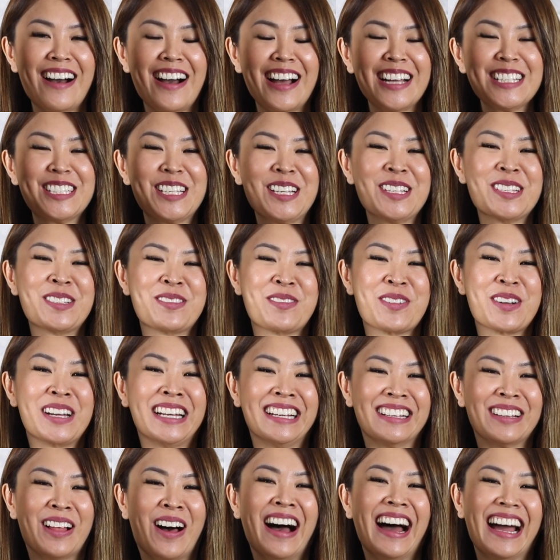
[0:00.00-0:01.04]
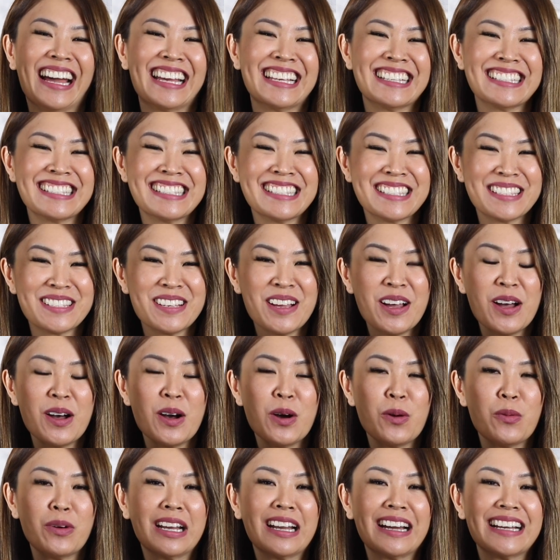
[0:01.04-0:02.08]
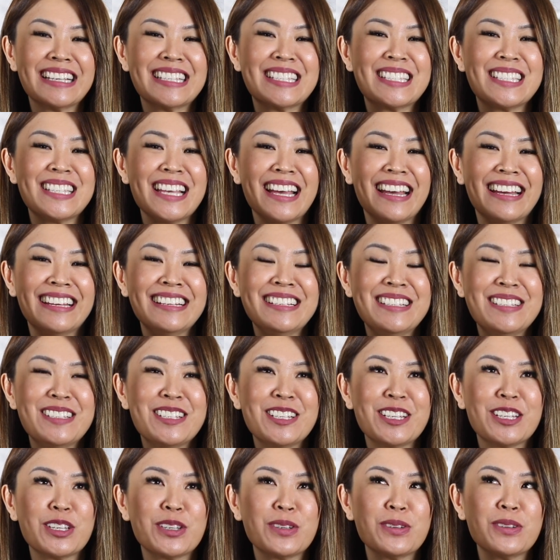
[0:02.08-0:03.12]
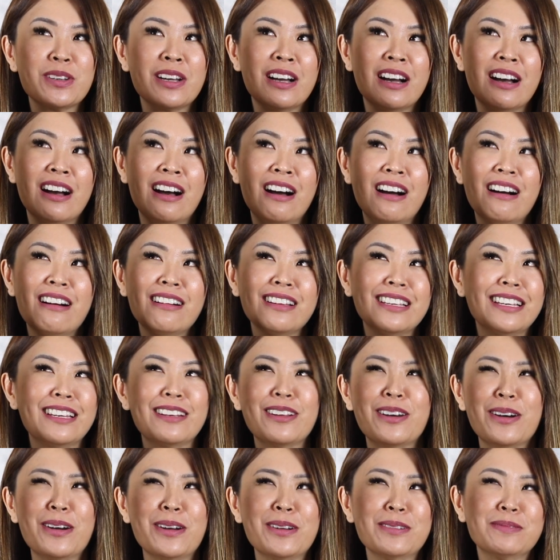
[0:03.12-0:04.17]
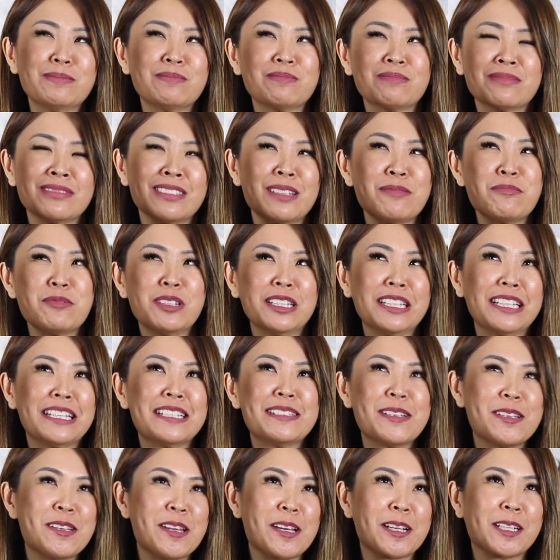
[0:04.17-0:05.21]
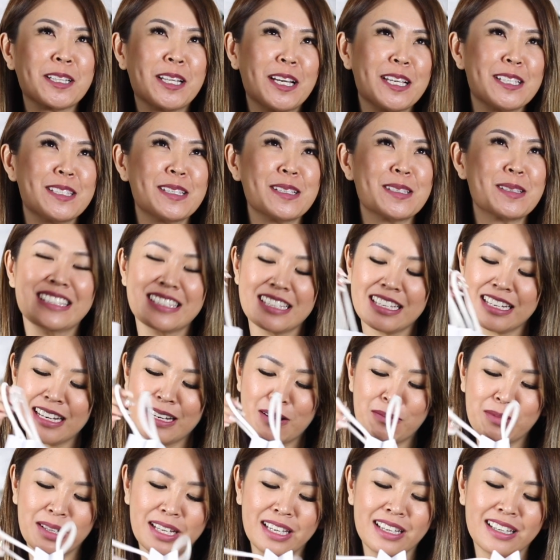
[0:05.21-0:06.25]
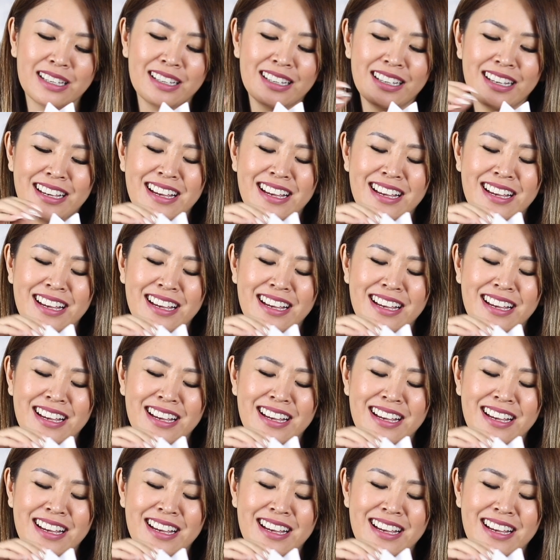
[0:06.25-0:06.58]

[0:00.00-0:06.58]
I just realized when I said to you, oh, you know, I'm really into necklaces. And then I'm like,